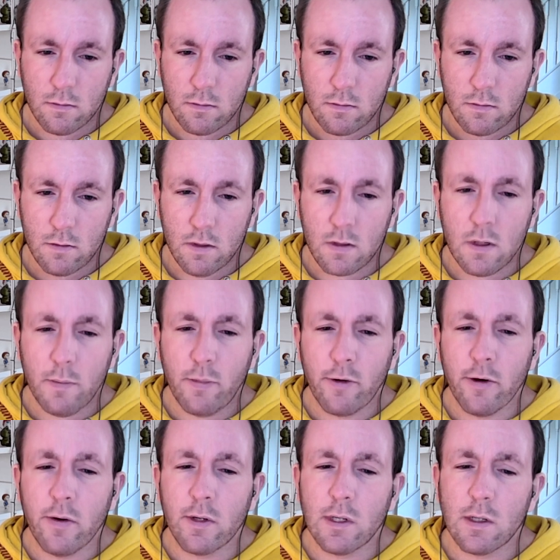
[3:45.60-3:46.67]
He's got
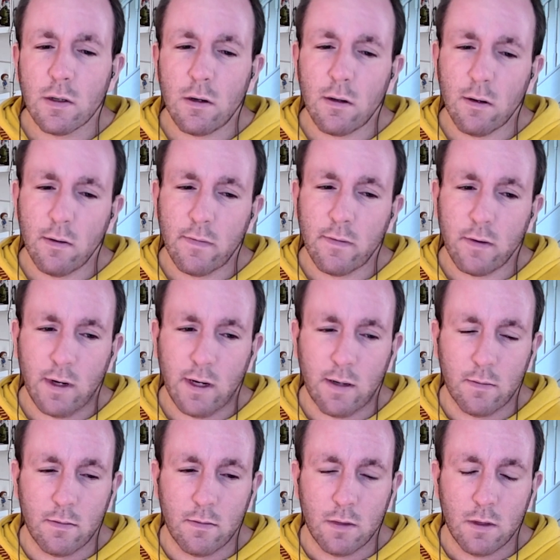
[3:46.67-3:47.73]
bruises all over
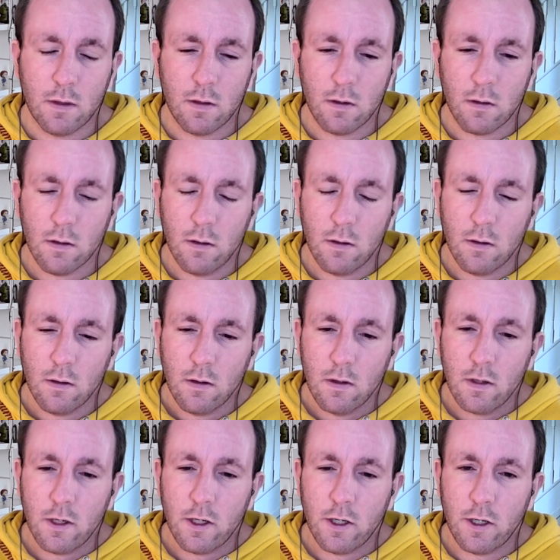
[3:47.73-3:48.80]
him.
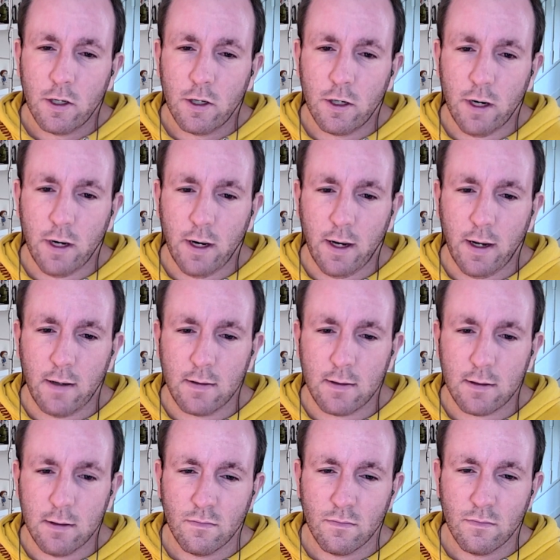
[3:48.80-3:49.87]
Shit.
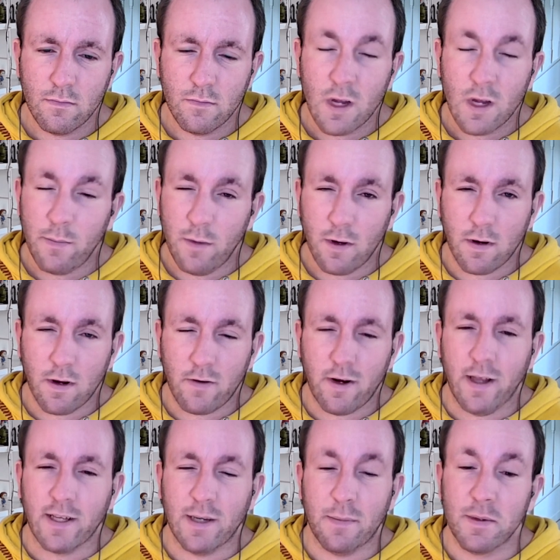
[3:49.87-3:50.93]
I'm not gonna cry
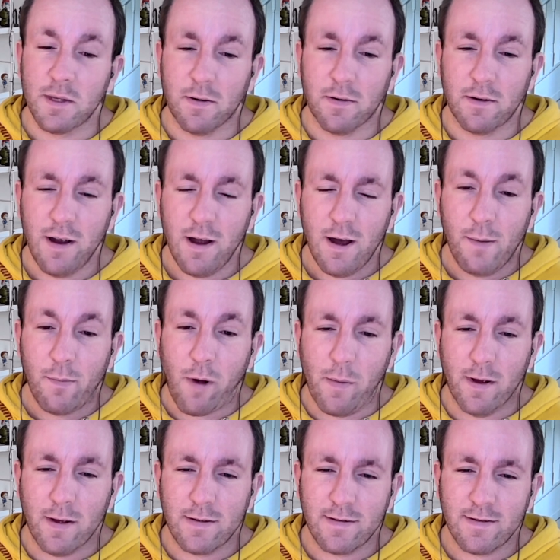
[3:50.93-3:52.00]
this episode, I
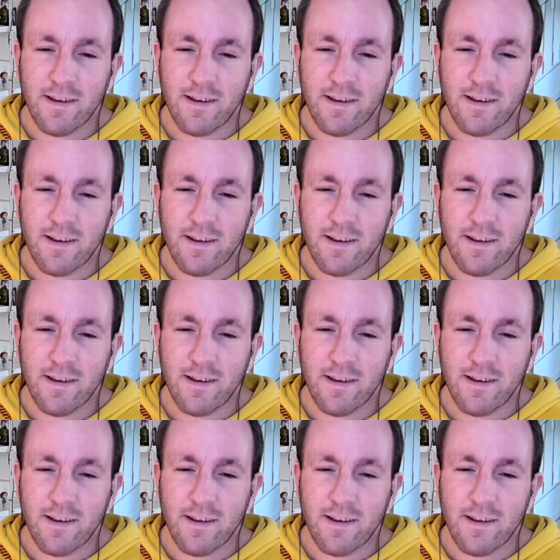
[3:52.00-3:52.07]
promise.